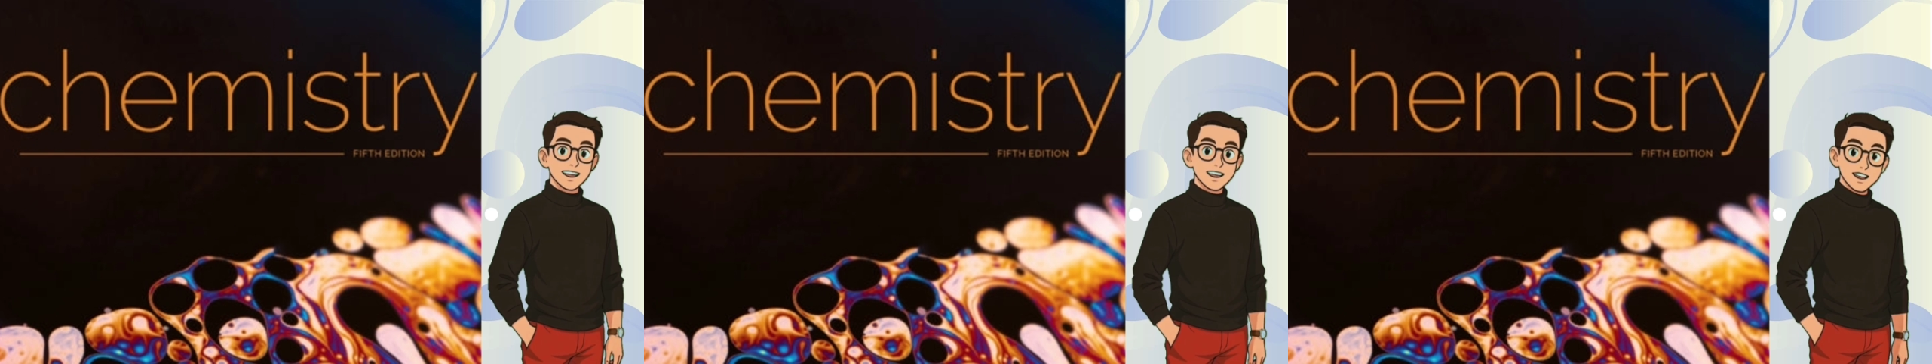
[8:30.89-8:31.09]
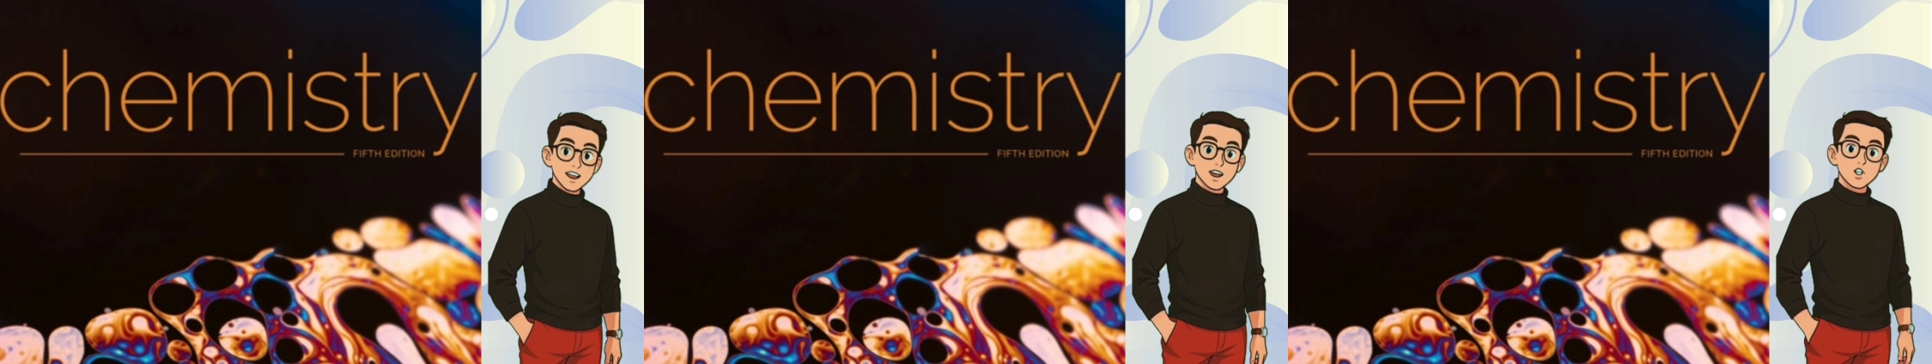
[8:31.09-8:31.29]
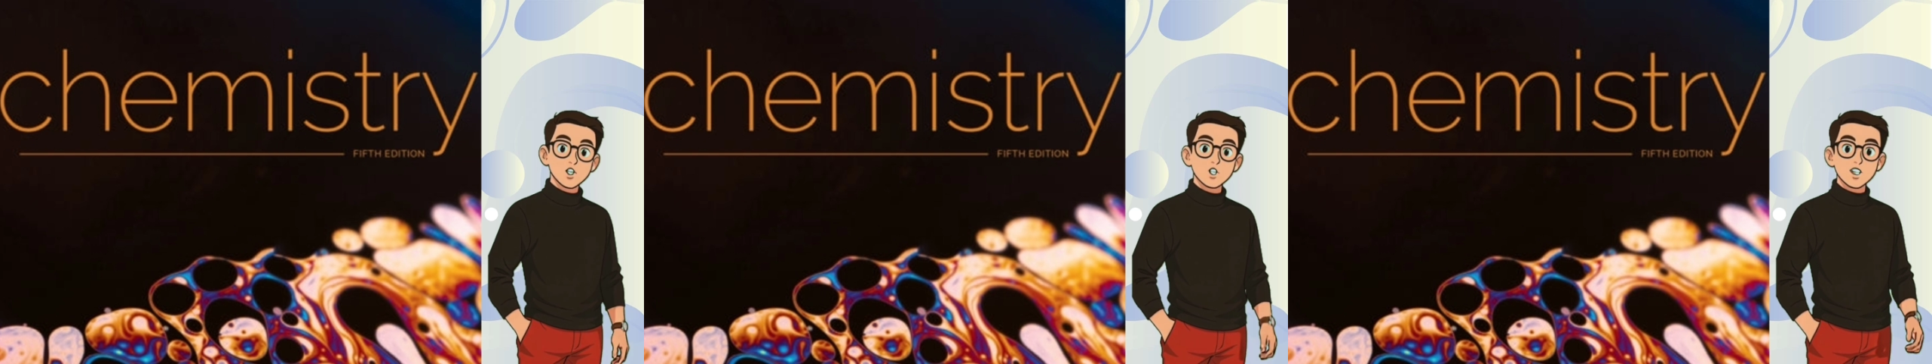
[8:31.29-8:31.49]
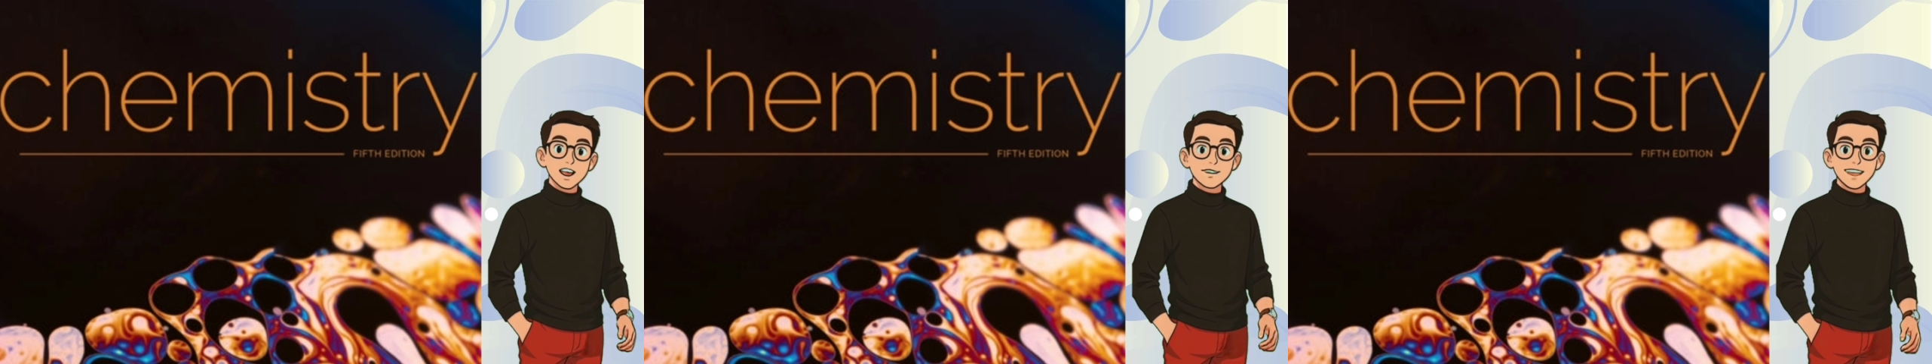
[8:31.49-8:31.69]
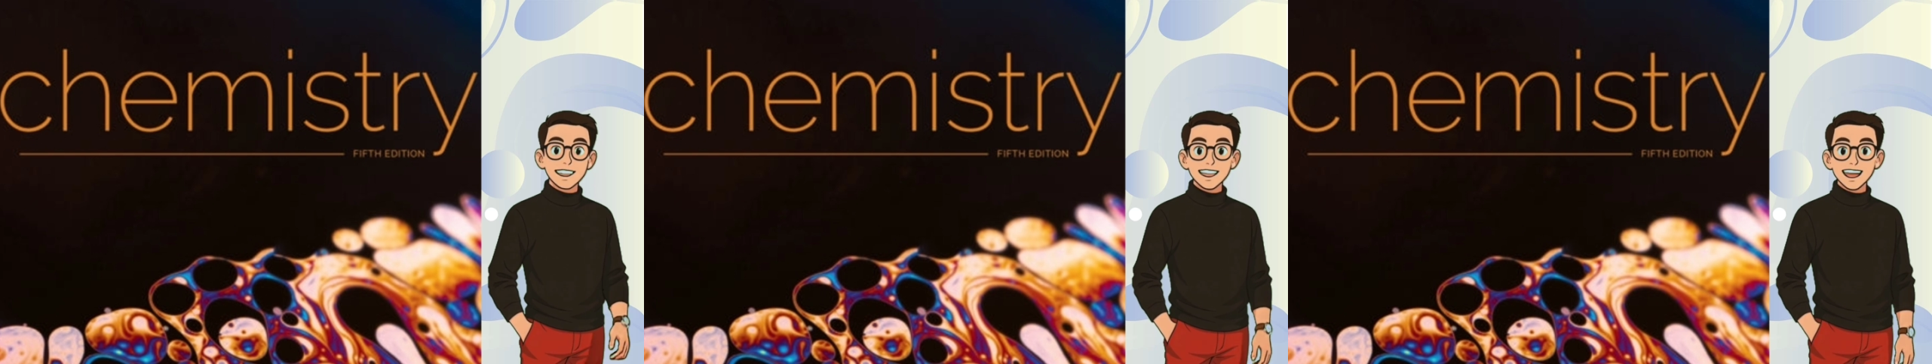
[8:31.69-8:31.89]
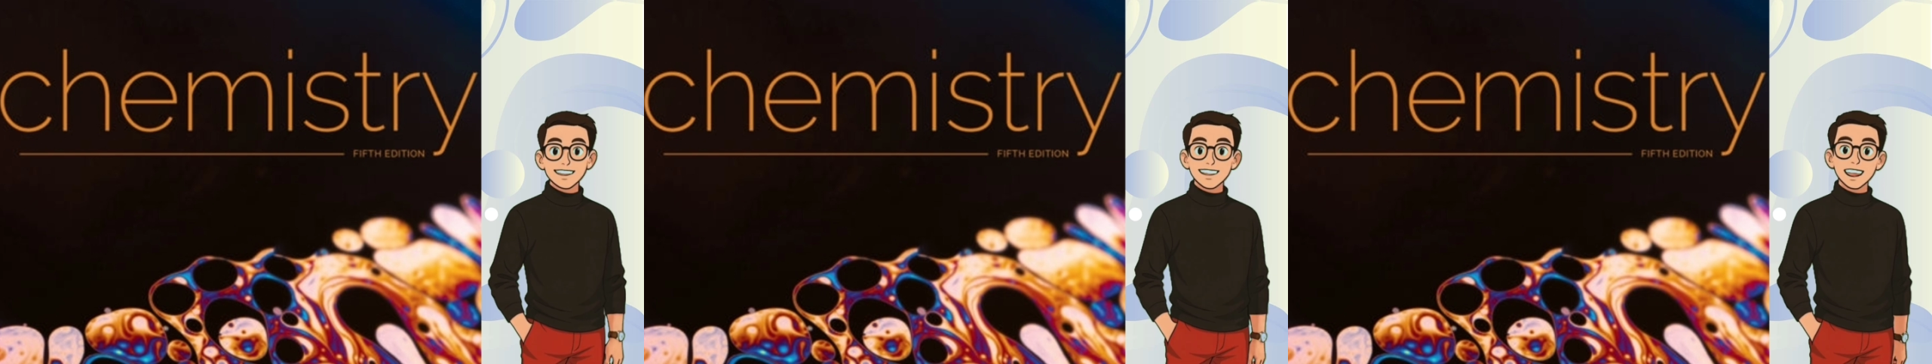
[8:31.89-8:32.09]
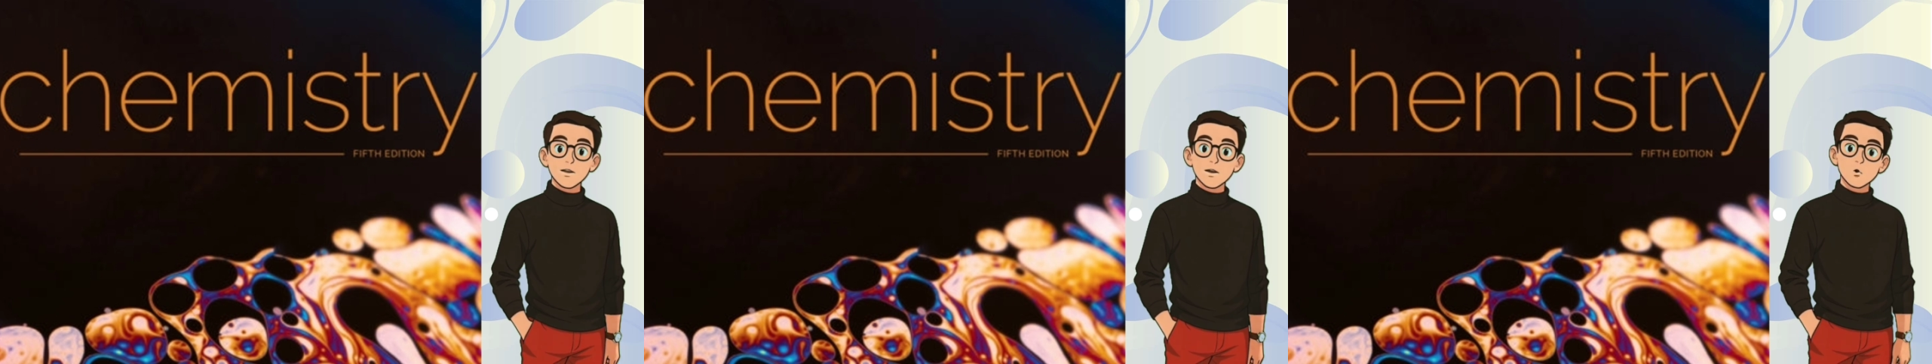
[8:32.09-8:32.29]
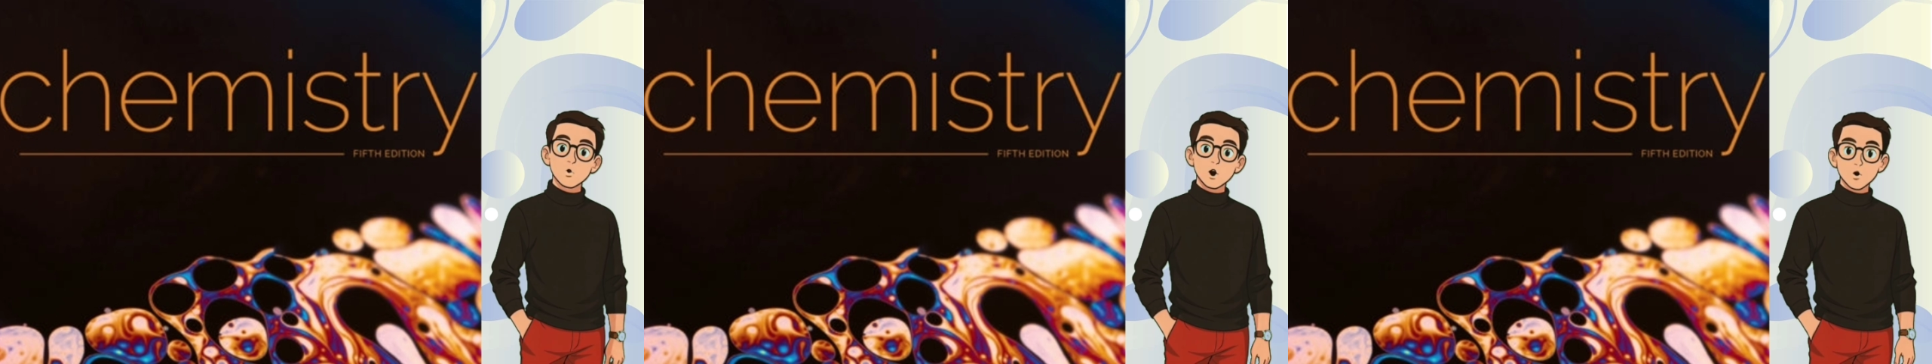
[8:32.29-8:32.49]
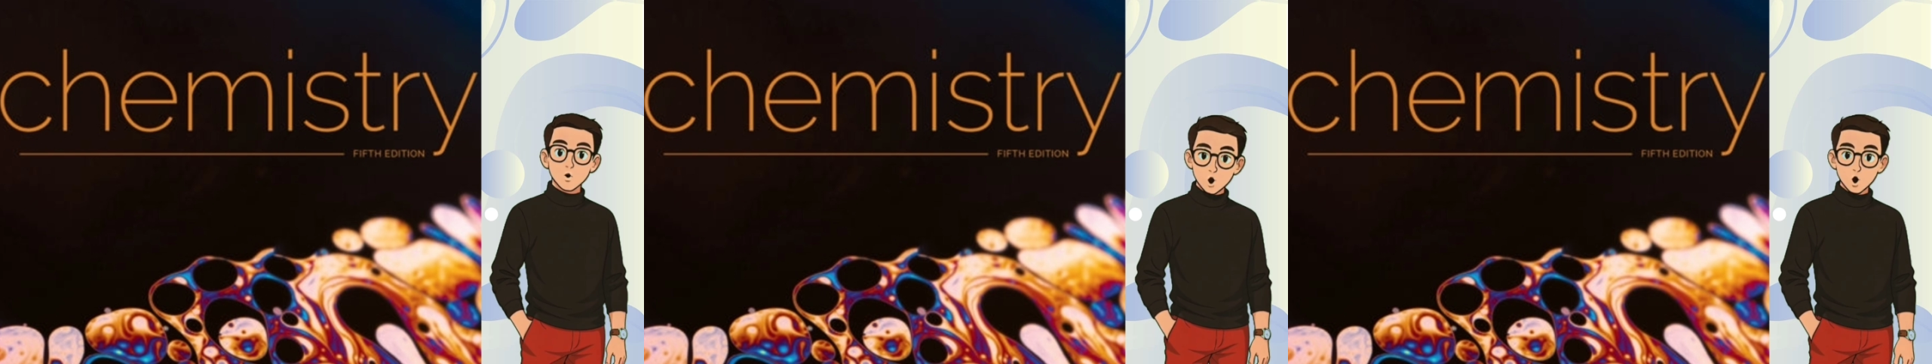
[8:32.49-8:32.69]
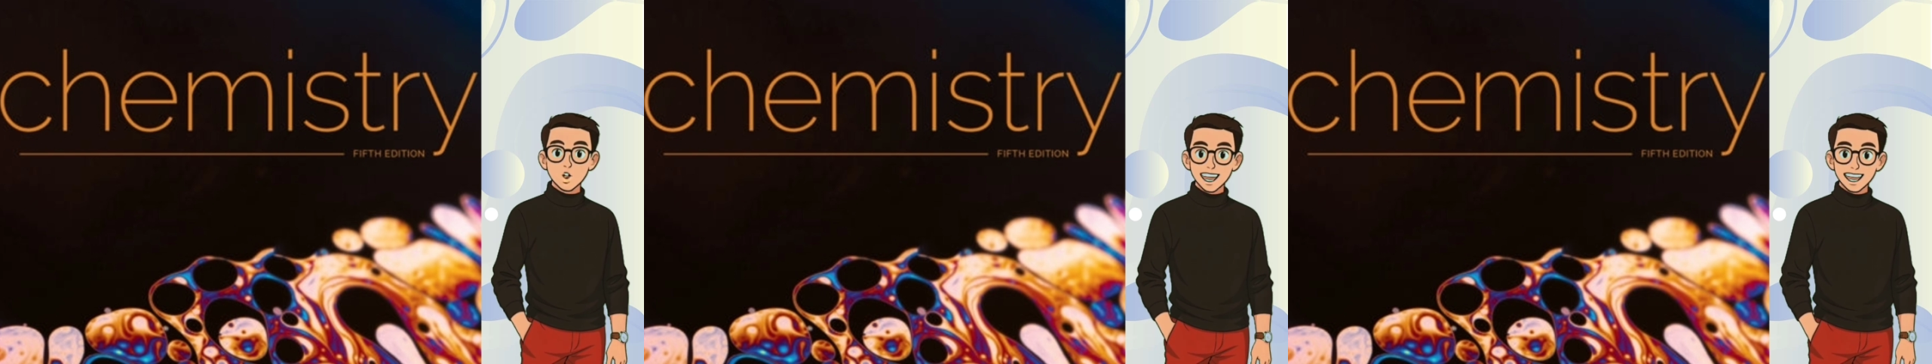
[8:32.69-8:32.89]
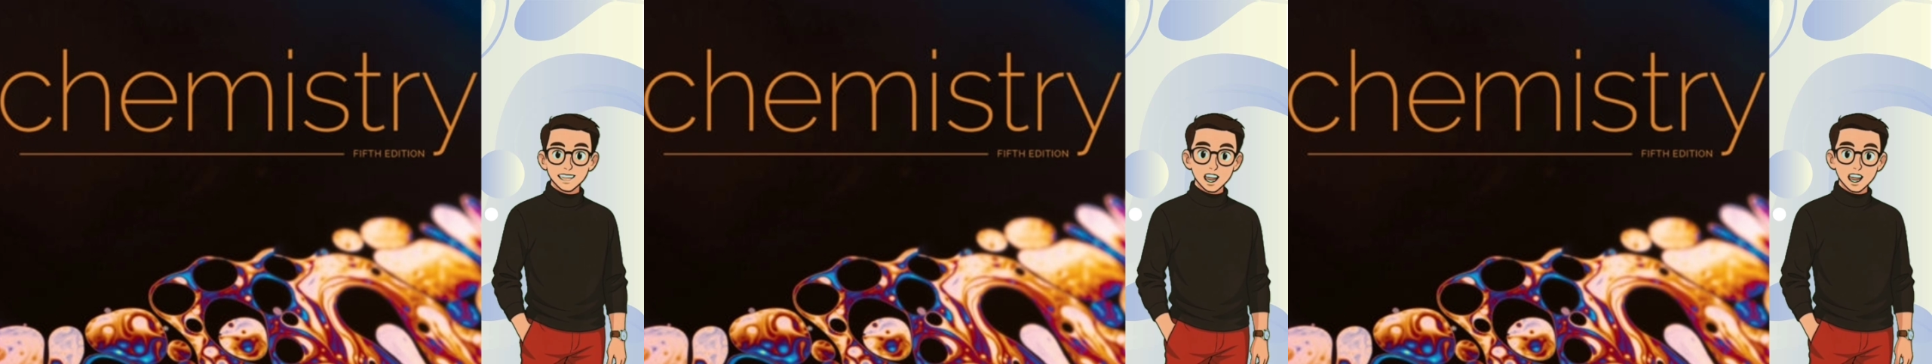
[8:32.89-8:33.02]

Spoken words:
as it relates to chemical behavior.